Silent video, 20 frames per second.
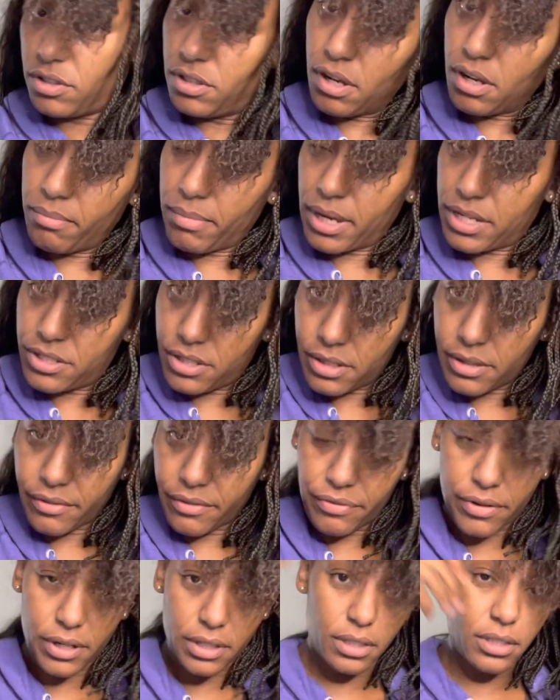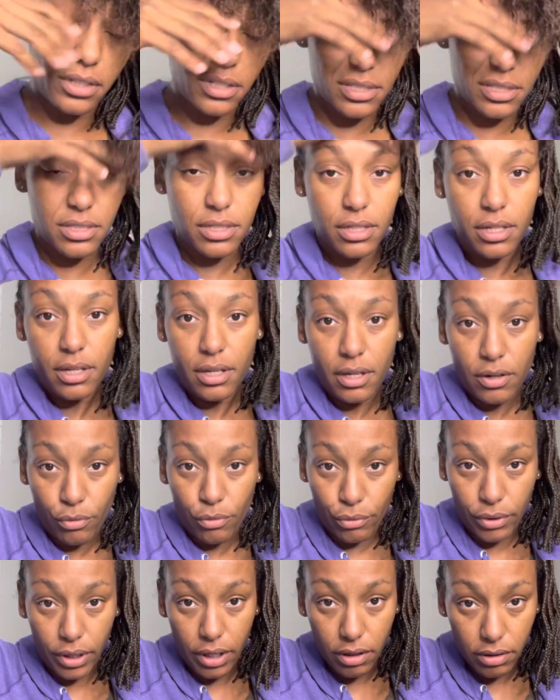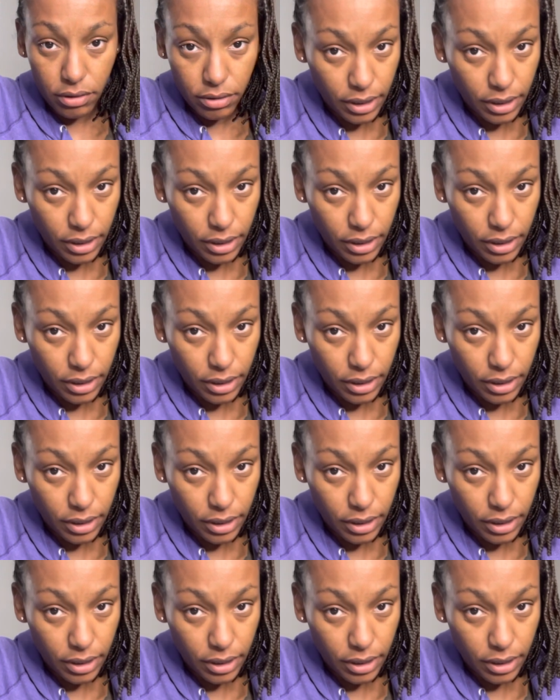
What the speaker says: know, make sure the front looks real.